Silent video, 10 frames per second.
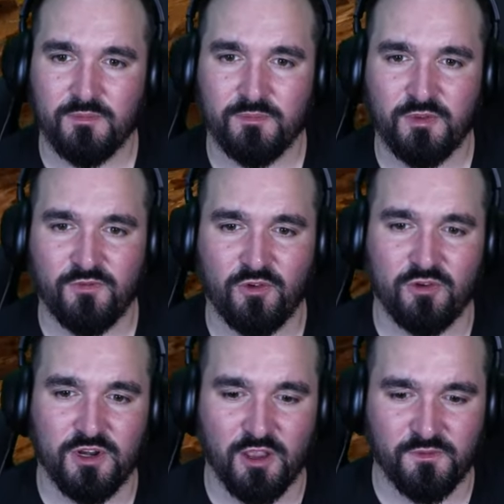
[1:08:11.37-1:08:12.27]
before
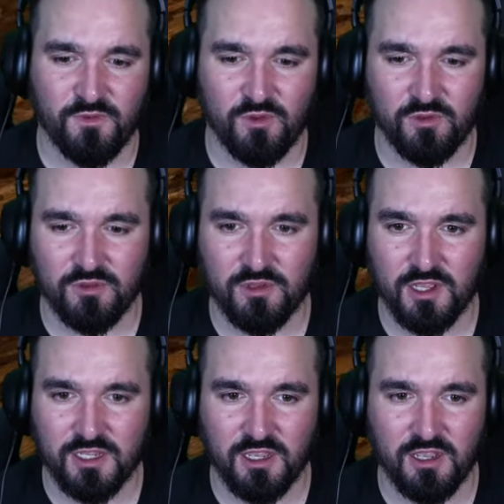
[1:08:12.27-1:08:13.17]
nightfall
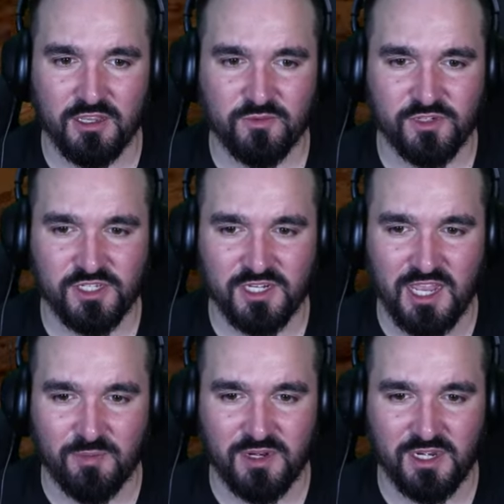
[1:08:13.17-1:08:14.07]
occurs, which is going to
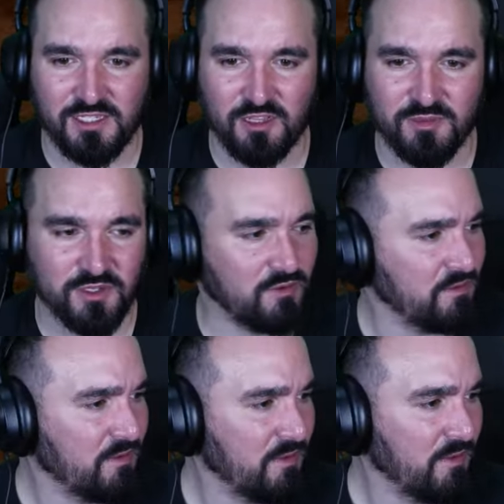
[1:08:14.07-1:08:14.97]
happen anytime soon.
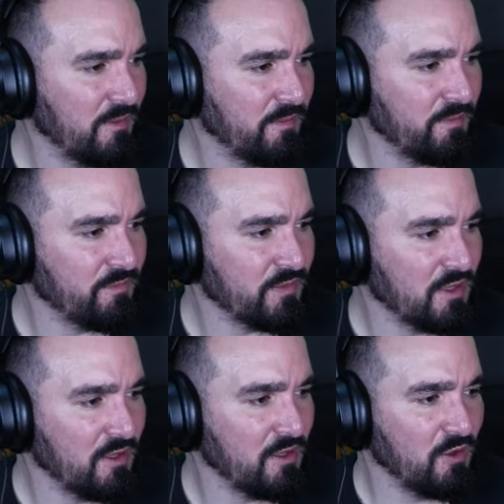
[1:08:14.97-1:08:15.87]

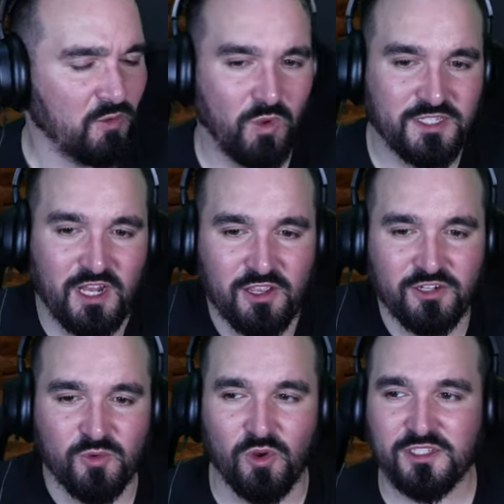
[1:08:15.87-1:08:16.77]
What's it like
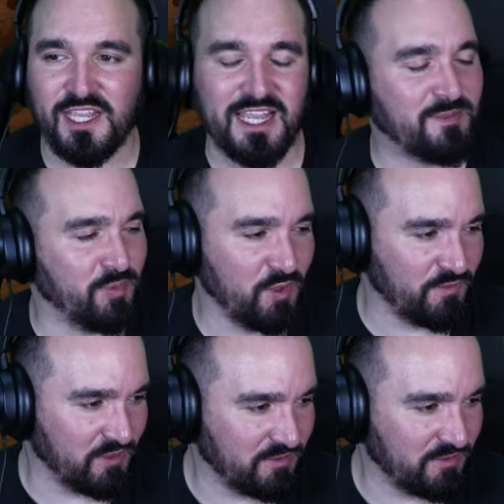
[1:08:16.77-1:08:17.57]
underwater? It's beautiful.